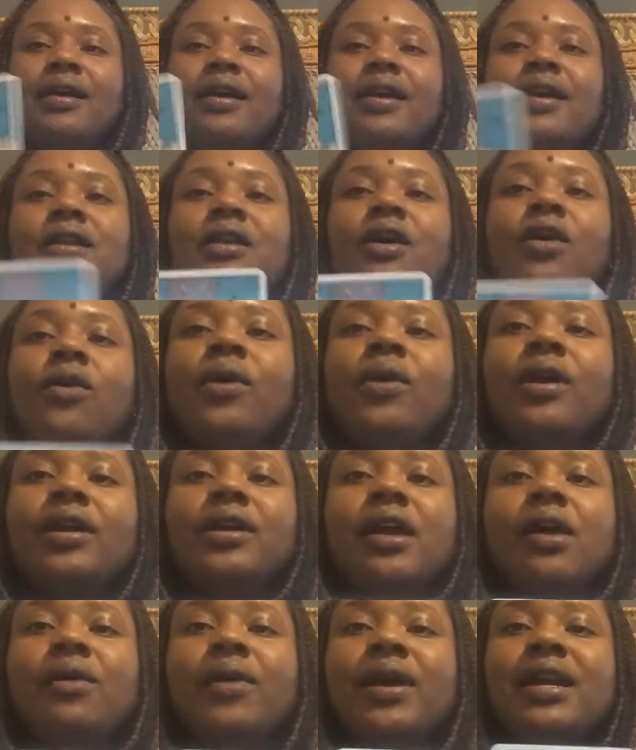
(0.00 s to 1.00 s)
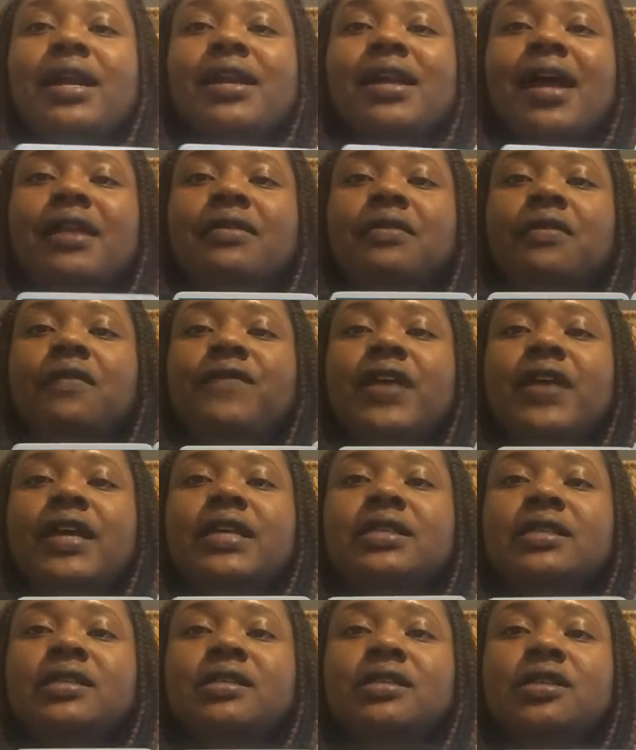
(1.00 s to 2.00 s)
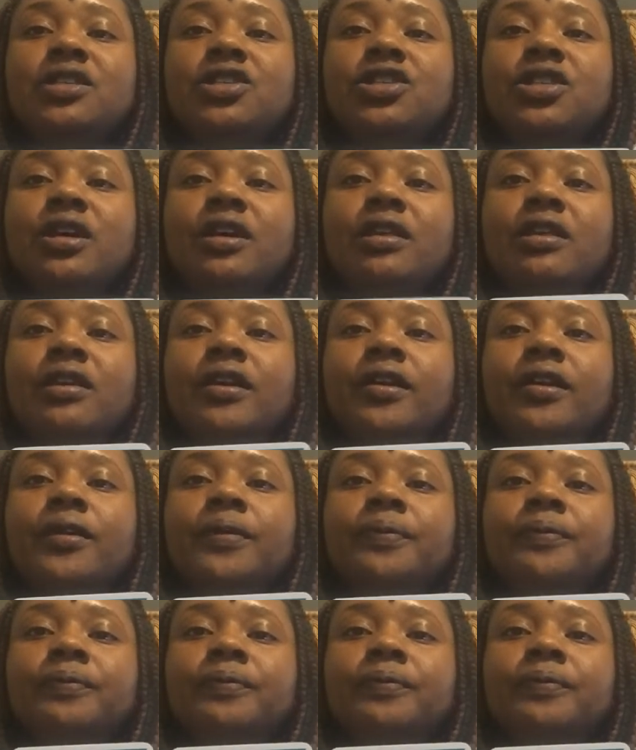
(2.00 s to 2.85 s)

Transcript: It don't work that way. They're not even facing each other.